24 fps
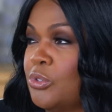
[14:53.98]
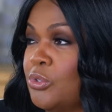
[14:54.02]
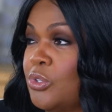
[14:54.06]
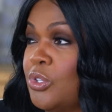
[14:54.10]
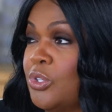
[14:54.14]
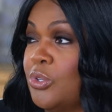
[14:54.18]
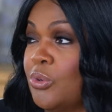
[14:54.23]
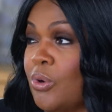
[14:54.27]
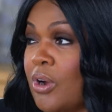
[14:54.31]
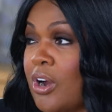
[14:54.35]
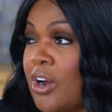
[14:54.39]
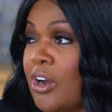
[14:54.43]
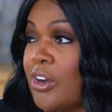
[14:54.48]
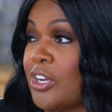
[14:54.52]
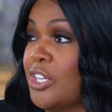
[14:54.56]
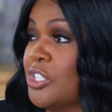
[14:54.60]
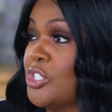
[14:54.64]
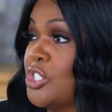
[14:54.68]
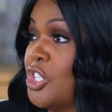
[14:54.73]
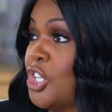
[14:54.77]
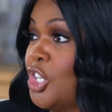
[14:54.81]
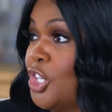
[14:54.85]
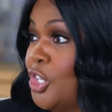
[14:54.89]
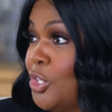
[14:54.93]
who you are
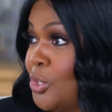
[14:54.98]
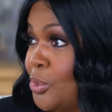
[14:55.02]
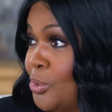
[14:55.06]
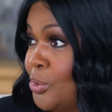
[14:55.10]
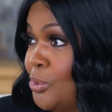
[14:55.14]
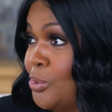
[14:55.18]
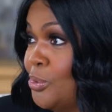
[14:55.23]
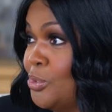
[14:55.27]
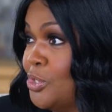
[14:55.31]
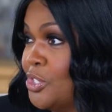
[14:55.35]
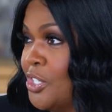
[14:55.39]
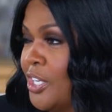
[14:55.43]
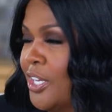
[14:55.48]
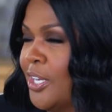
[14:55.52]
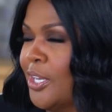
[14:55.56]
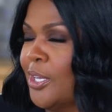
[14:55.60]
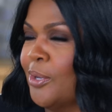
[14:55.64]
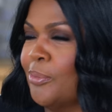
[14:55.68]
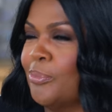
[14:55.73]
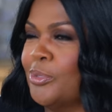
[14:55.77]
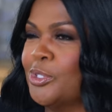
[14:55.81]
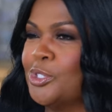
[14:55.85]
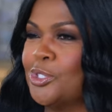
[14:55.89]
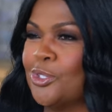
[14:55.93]
is huge, mm-hmm.
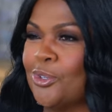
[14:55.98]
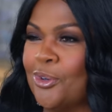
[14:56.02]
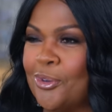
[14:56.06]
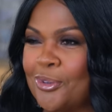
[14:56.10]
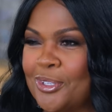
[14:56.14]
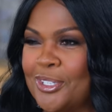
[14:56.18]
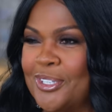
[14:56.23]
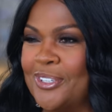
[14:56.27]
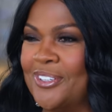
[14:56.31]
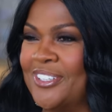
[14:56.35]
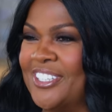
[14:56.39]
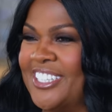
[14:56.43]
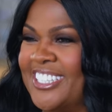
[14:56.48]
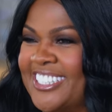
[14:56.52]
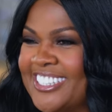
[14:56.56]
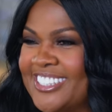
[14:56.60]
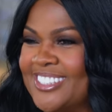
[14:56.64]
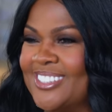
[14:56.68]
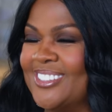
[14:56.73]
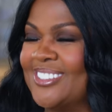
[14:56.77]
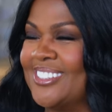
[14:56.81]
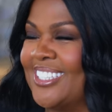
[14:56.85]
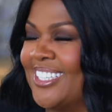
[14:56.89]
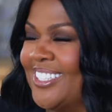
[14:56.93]
but you're only going to
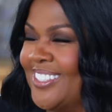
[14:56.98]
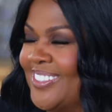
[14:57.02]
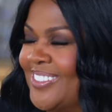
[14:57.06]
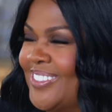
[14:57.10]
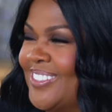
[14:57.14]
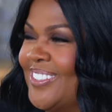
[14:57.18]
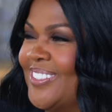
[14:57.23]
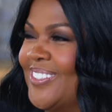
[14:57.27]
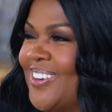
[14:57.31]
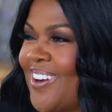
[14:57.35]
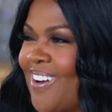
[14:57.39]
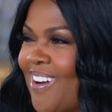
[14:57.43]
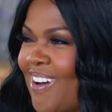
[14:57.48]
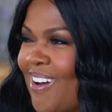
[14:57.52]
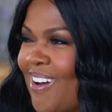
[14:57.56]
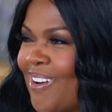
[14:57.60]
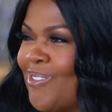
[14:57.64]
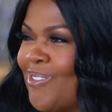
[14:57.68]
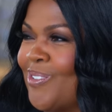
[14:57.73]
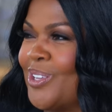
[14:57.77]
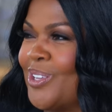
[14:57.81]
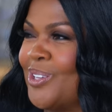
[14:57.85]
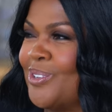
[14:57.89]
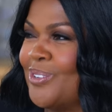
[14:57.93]
understand who you are
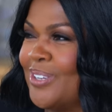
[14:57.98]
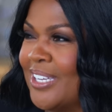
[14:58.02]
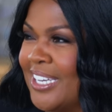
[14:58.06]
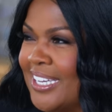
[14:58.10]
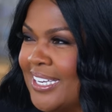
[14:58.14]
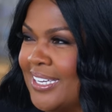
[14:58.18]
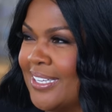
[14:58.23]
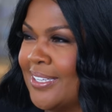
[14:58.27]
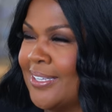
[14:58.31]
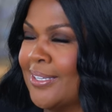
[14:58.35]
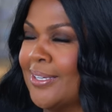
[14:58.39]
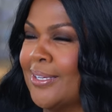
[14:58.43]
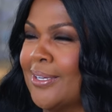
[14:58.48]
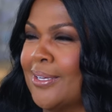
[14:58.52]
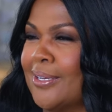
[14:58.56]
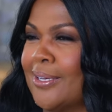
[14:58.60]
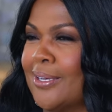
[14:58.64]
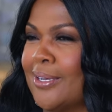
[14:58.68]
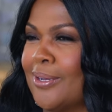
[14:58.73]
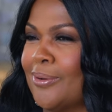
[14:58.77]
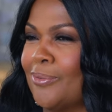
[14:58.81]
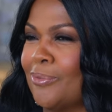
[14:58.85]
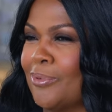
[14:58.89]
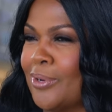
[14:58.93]
when you get a
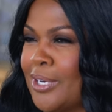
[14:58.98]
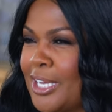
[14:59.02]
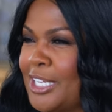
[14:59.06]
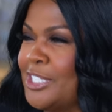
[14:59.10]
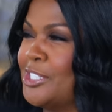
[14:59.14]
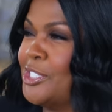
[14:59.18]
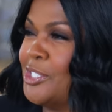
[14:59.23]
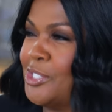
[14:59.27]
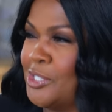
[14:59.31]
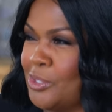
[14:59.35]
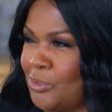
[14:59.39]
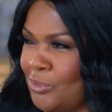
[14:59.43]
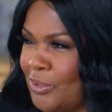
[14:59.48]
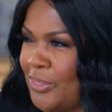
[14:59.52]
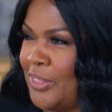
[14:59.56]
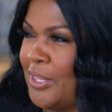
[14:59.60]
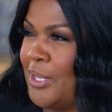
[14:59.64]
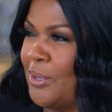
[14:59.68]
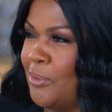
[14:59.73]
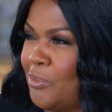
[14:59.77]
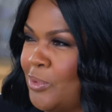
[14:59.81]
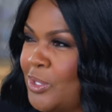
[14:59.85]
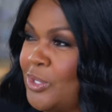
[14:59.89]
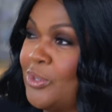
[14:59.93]
relationship with
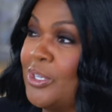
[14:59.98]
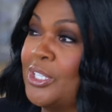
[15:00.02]
Him, when